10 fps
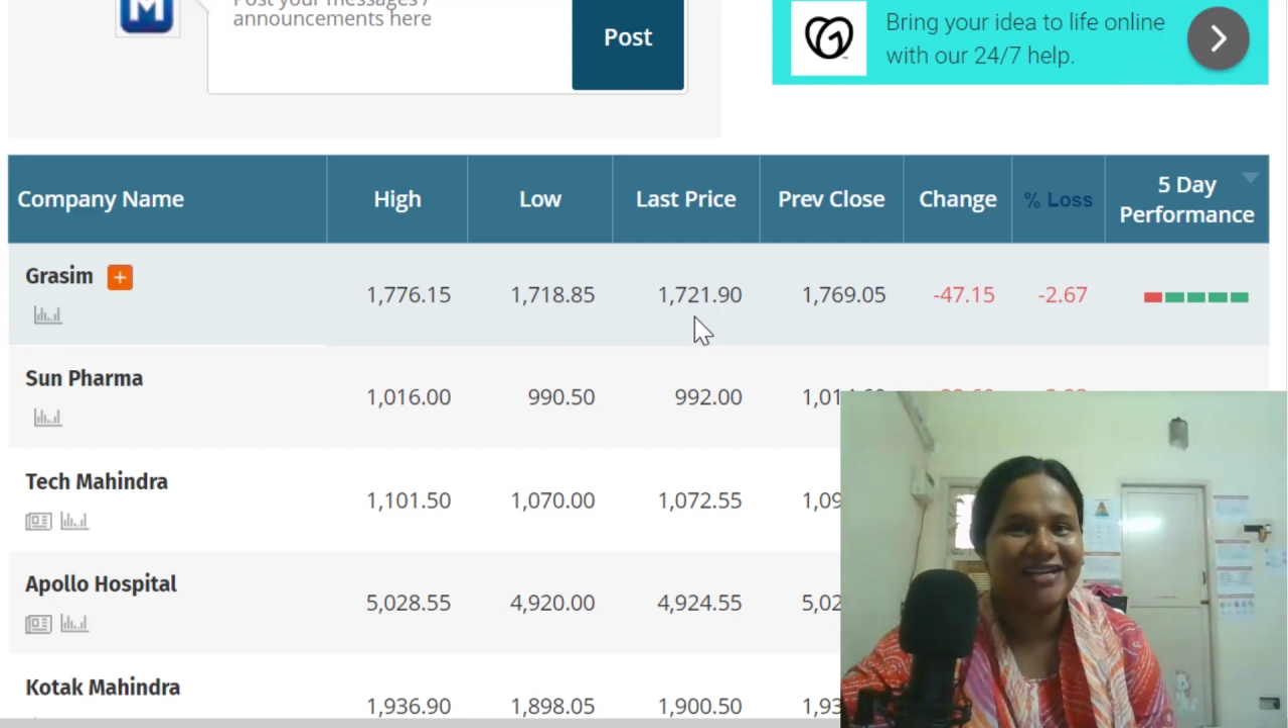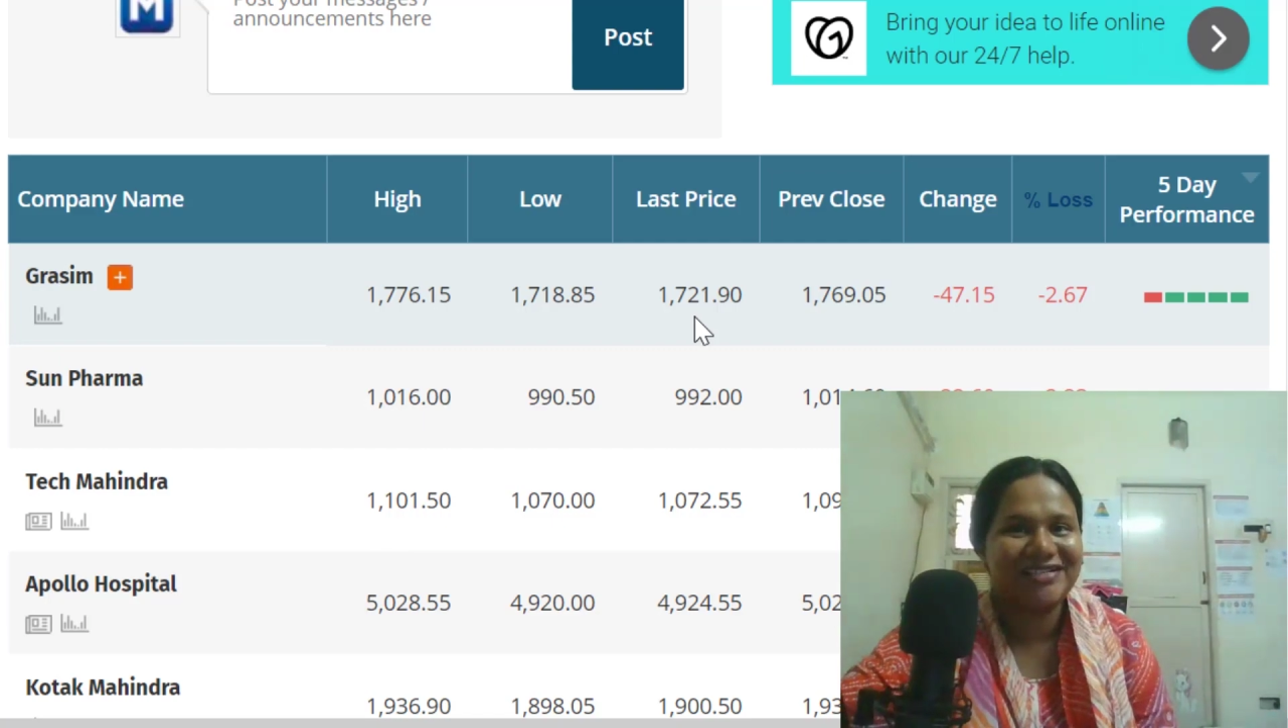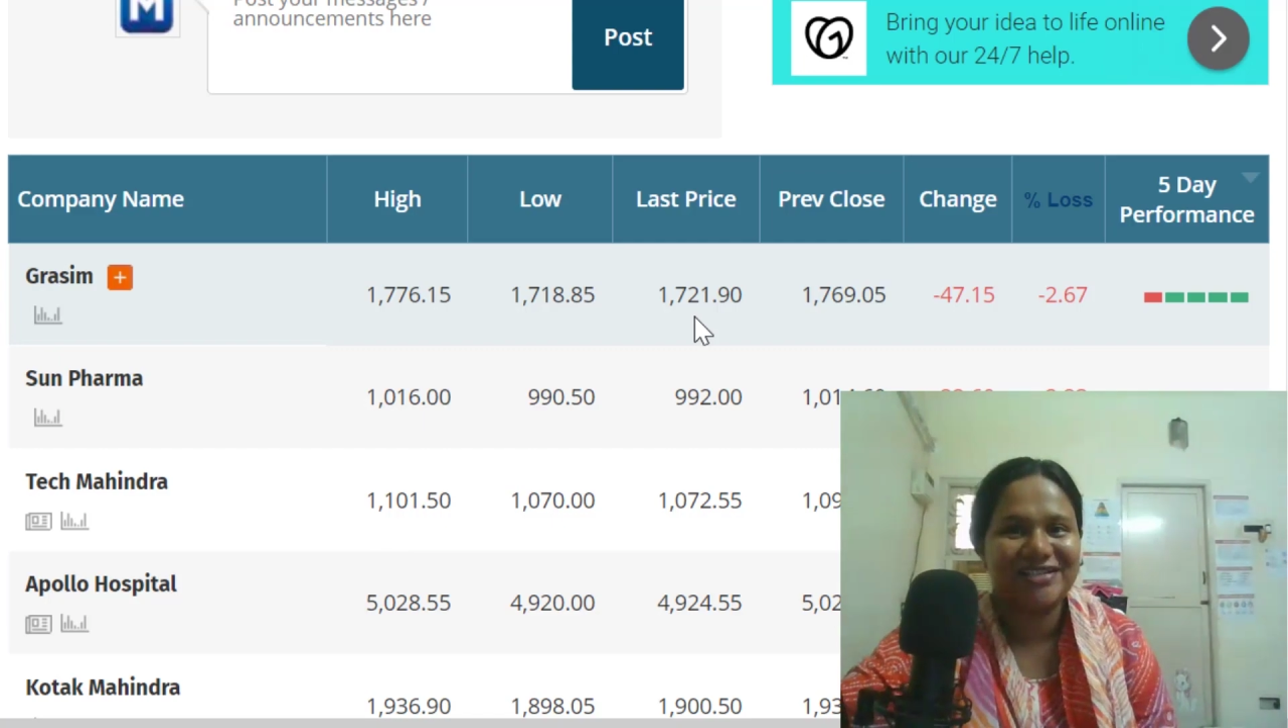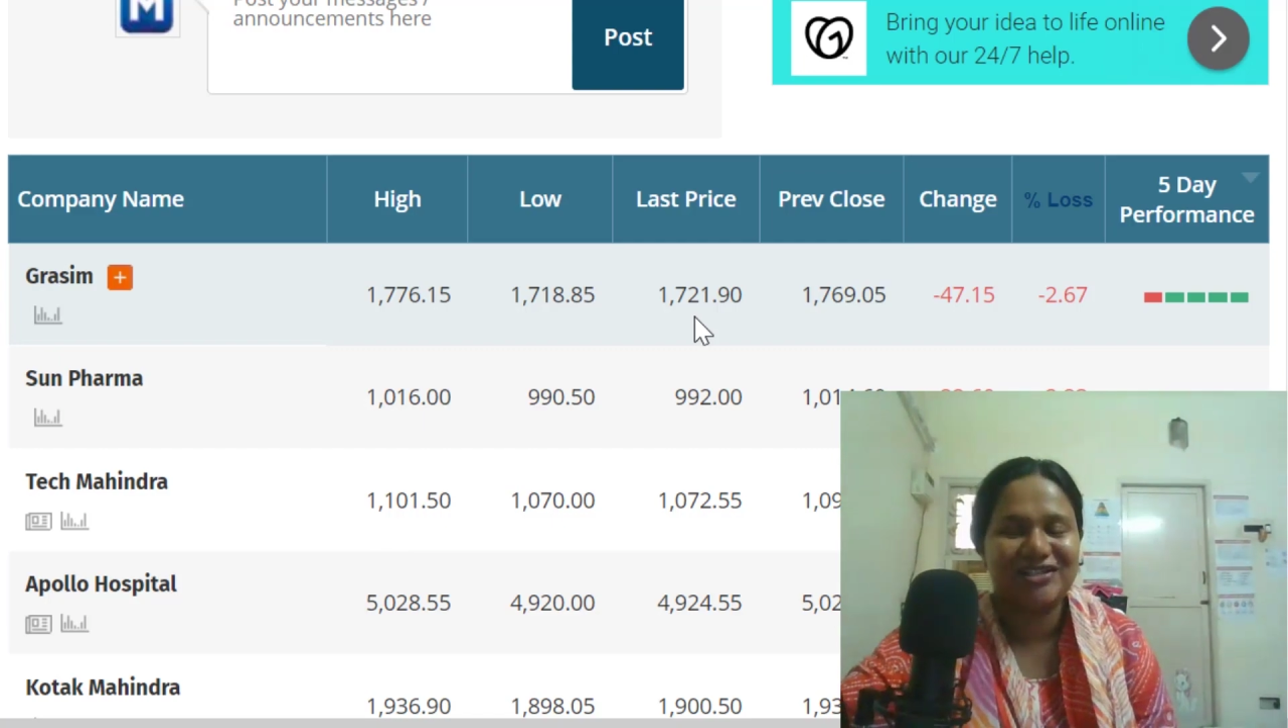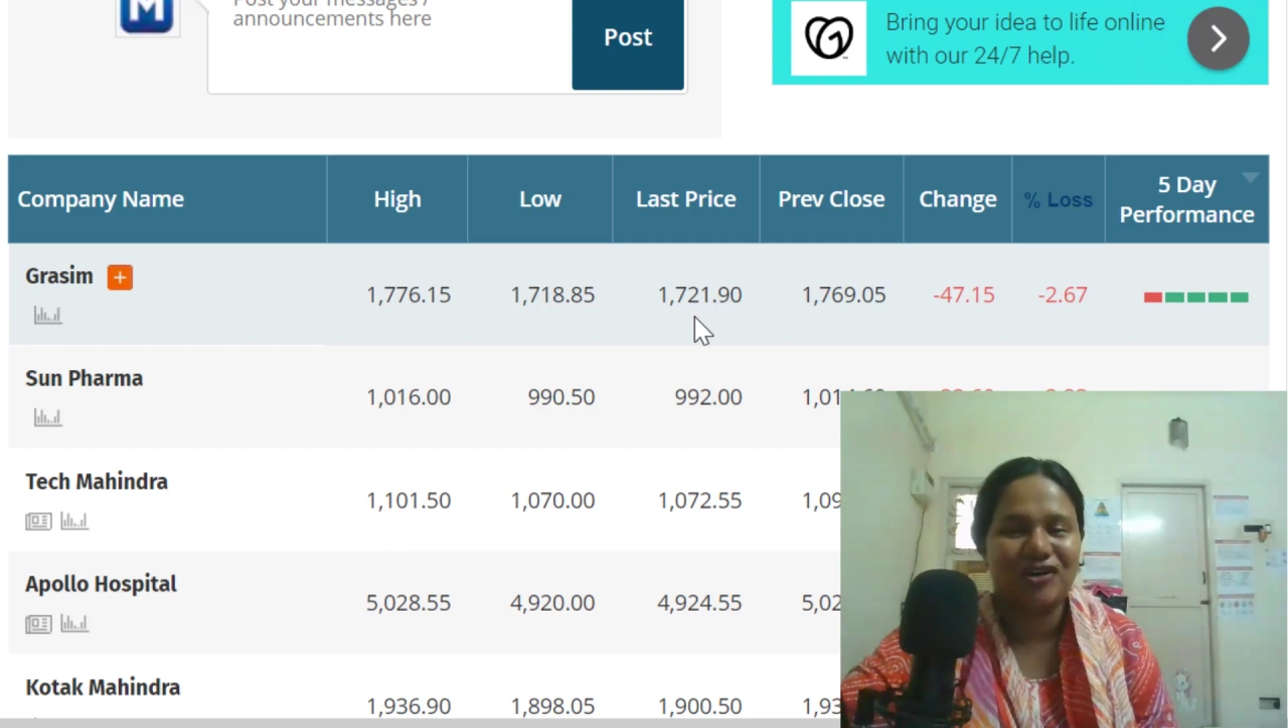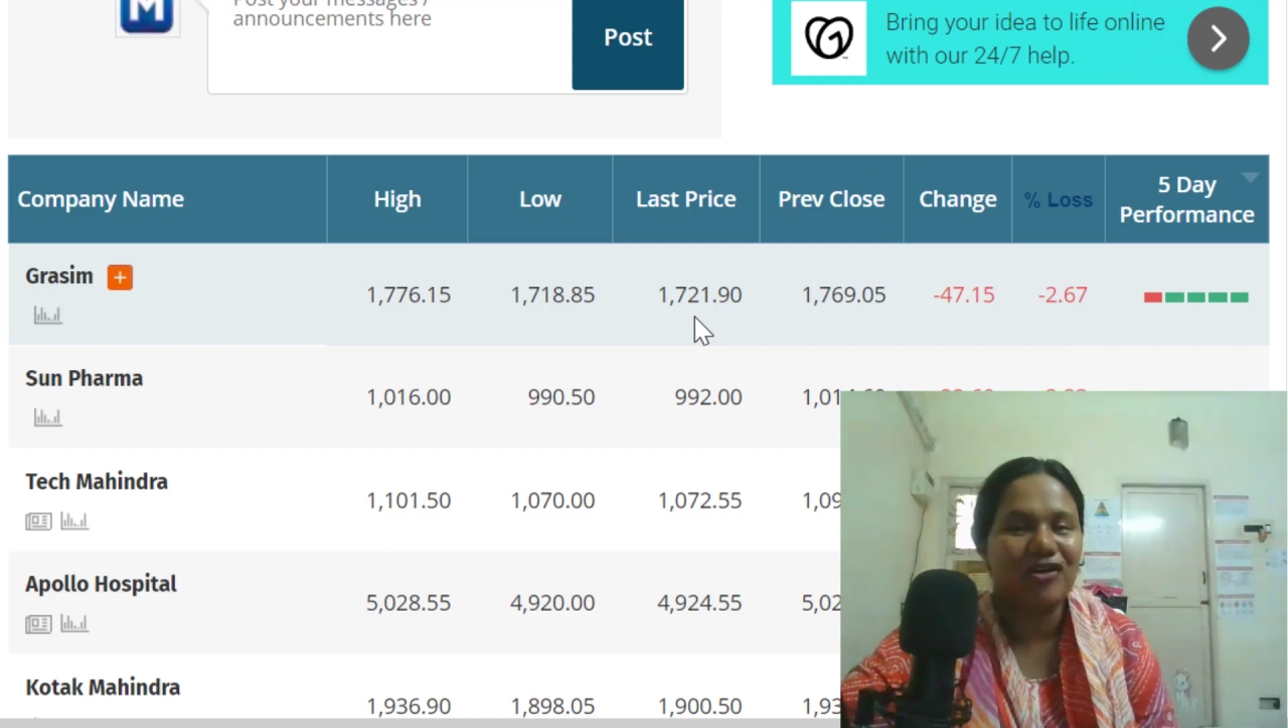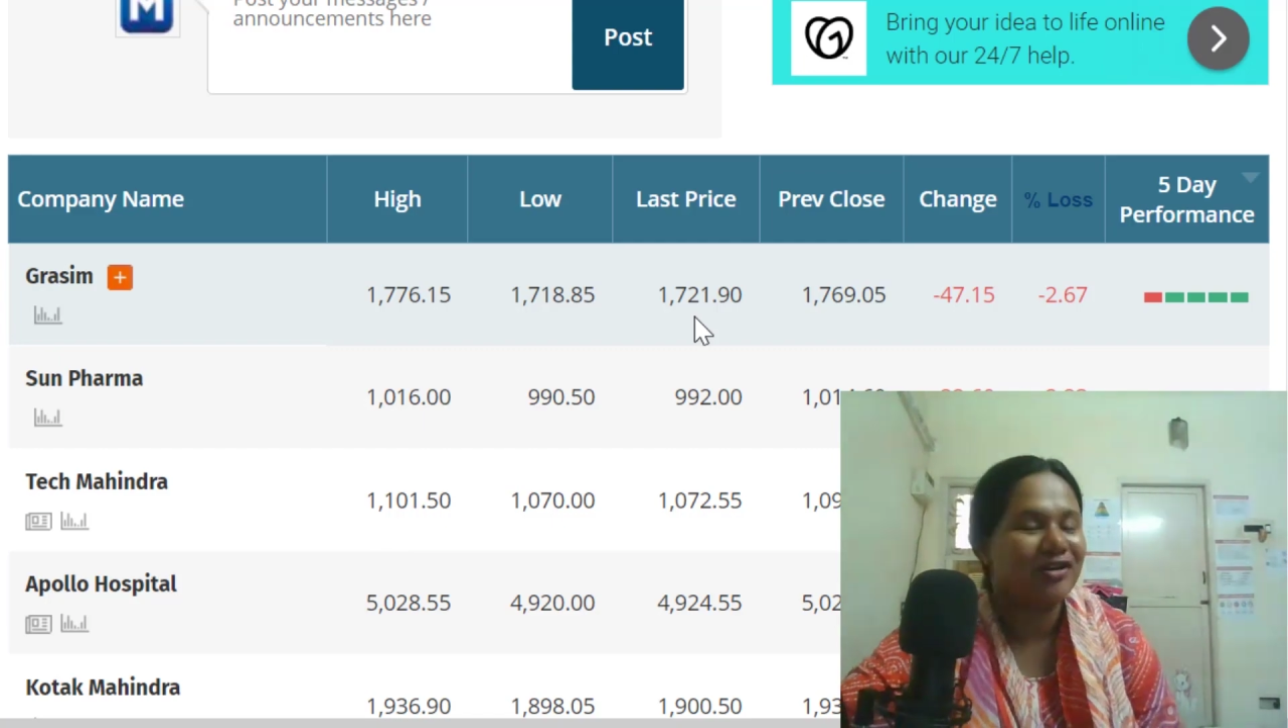analyze this